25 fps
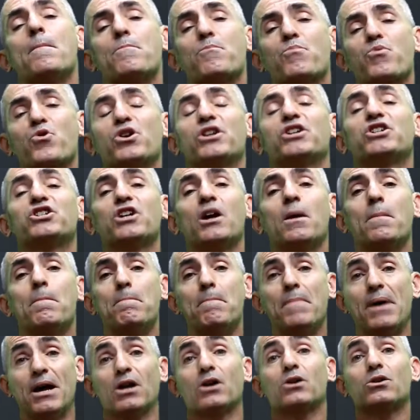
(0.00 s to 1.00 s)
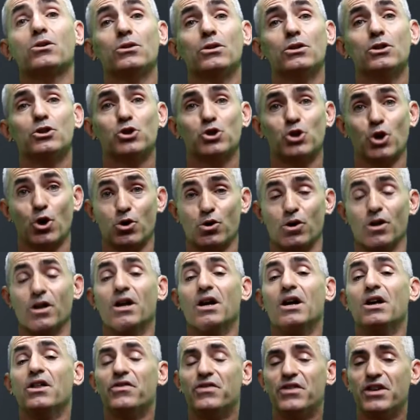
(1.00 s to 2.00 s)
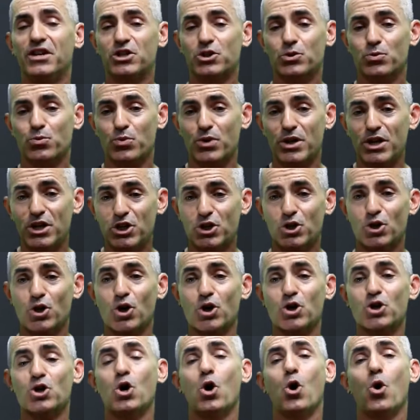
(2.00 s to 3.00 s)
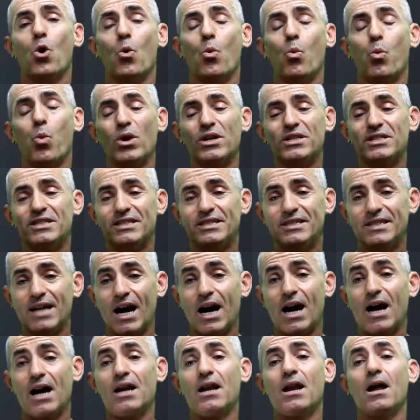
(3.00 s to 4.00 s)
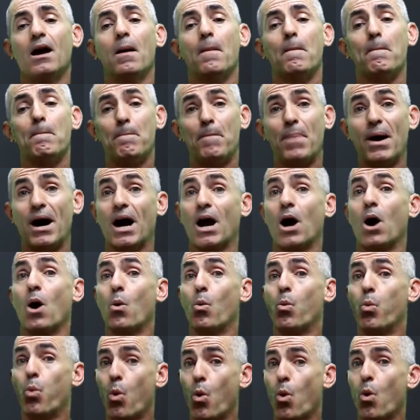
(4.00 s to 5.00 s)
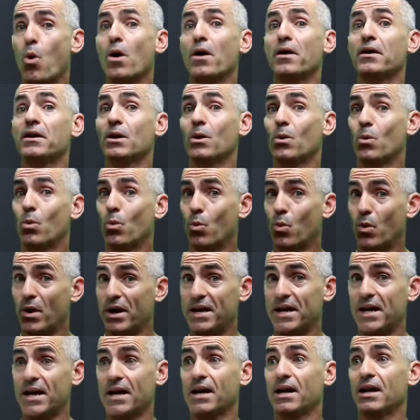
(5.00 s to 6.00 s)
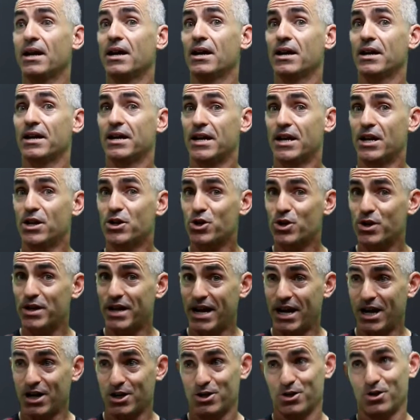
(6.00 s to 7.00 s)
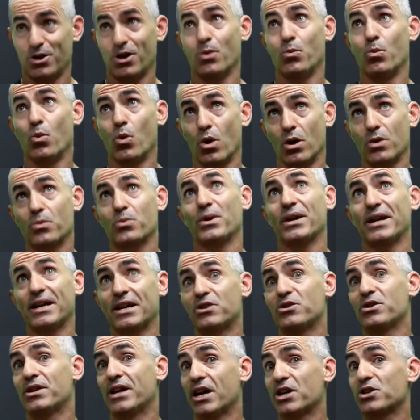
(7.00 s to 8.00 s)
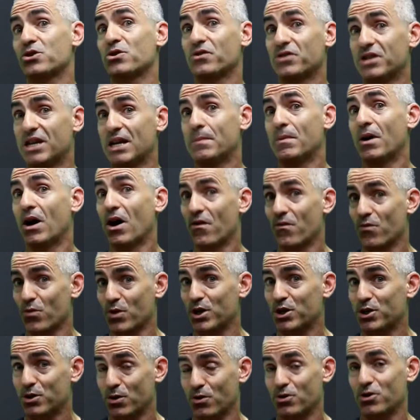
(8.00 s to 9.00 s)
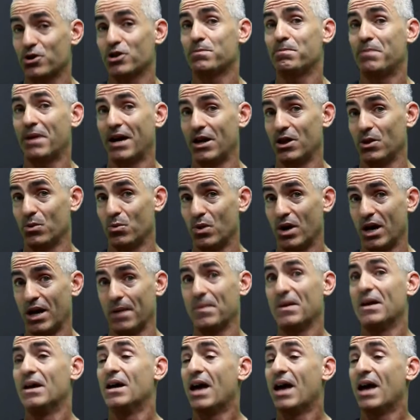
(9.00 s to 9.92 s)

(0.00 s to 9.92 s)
British Medical Journal. This research was done by award-winning international team of researchers, by the way.